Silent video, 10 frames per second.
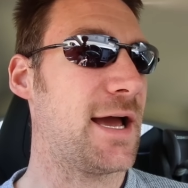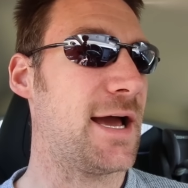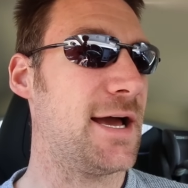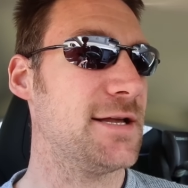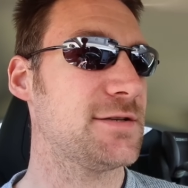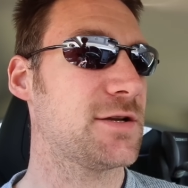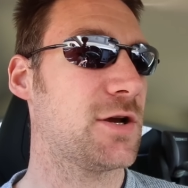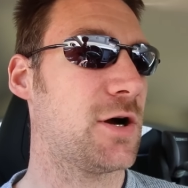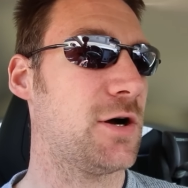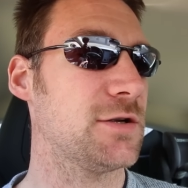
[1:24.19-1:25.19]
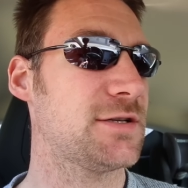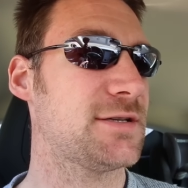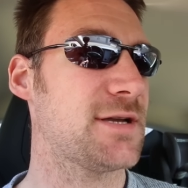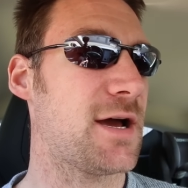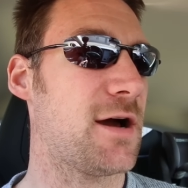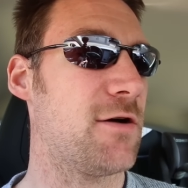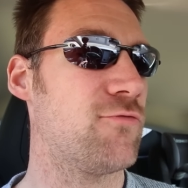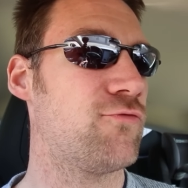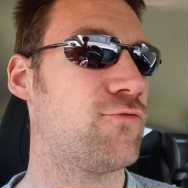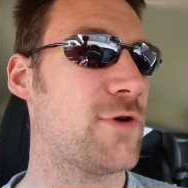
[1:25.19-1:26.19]
has cost
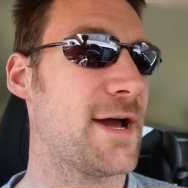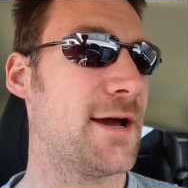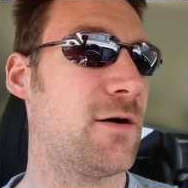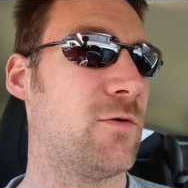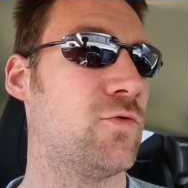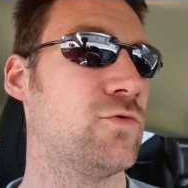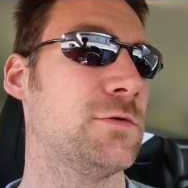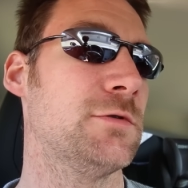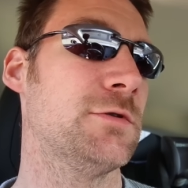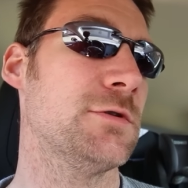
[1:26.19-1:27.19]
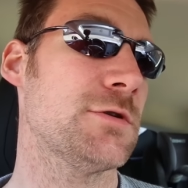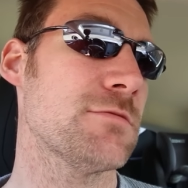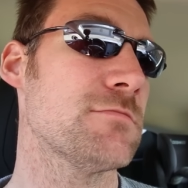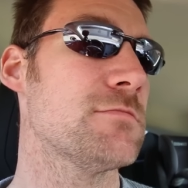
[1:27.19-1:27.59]
around